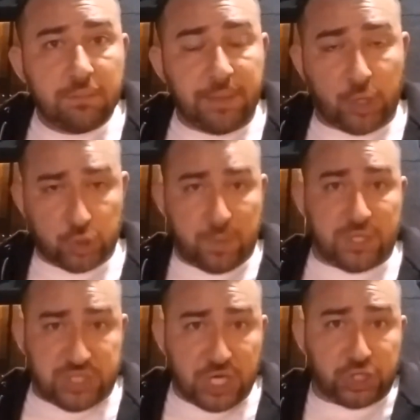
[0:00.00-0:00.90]
because
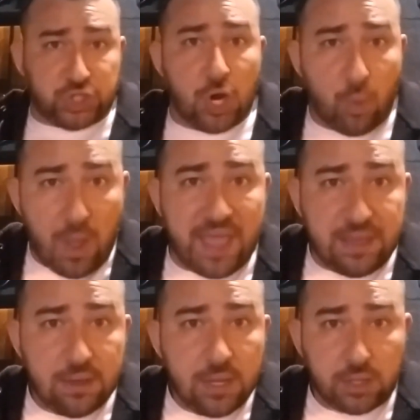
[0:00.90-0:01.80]
we sit a certain
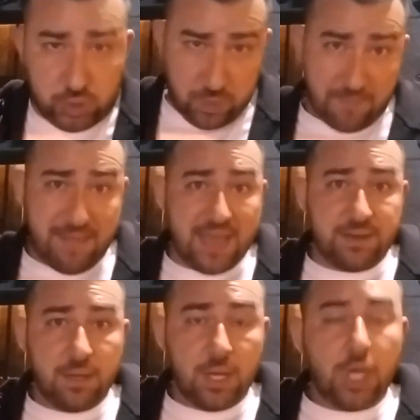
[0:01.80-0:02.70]
way, because we're
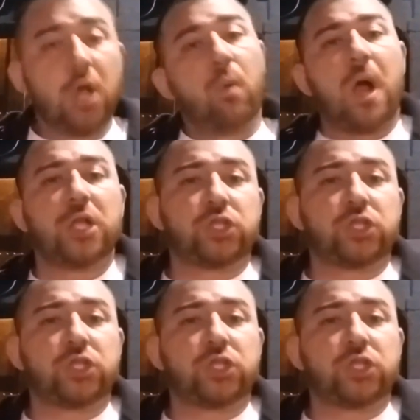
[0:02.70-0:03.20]
men. Why